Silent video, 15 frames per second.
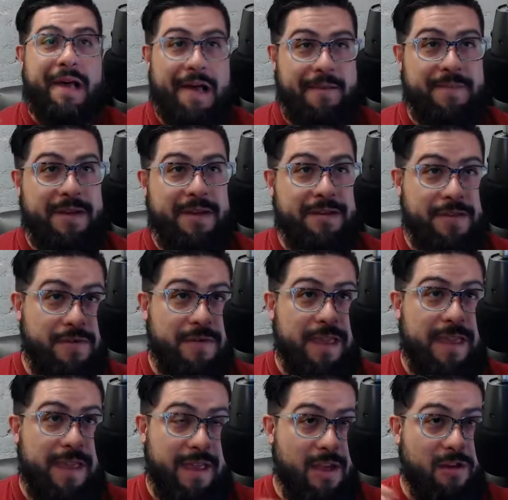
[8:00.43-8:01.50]
I'm not in the
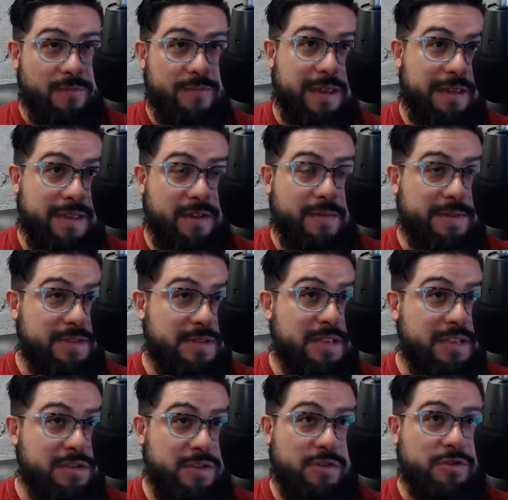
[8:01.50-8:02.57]
UK. I don't pay too much
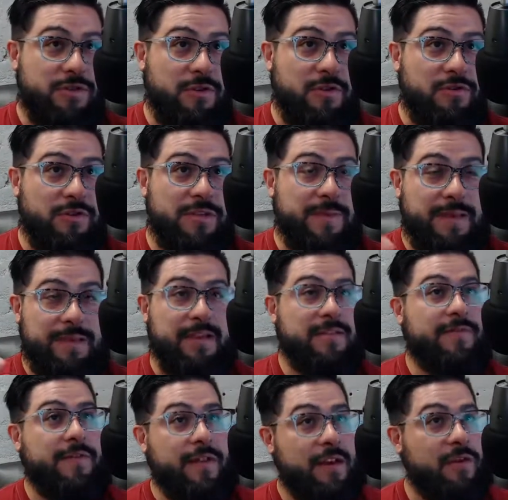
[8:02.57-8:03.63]
attention to those search trends, but I thought it
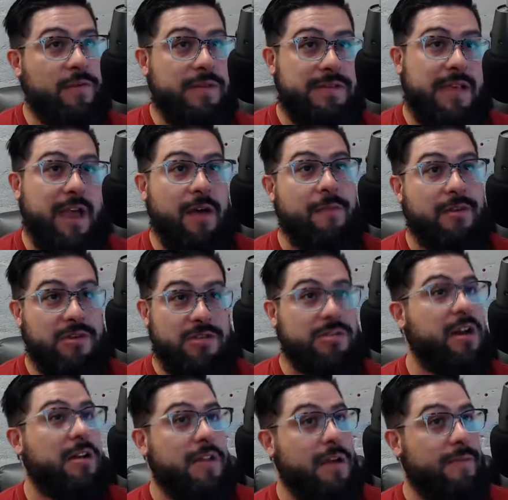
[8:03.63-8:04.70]
was very interesting how much it's
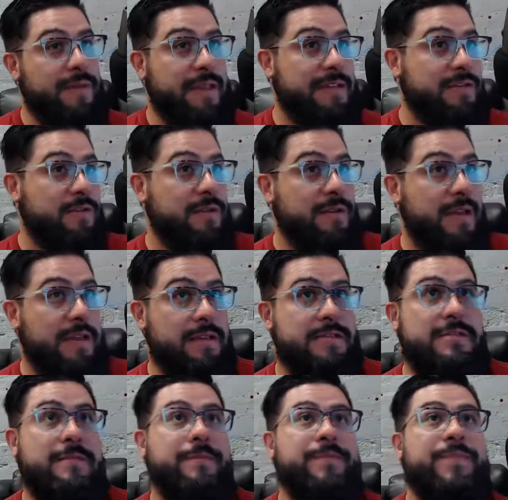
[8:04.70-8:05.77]
gone up in the last 30
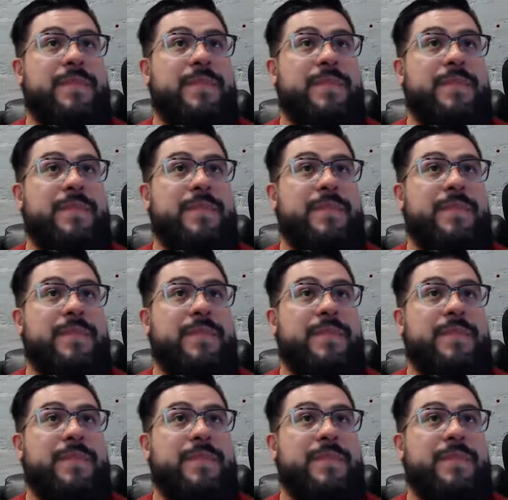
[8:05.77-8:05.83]
days.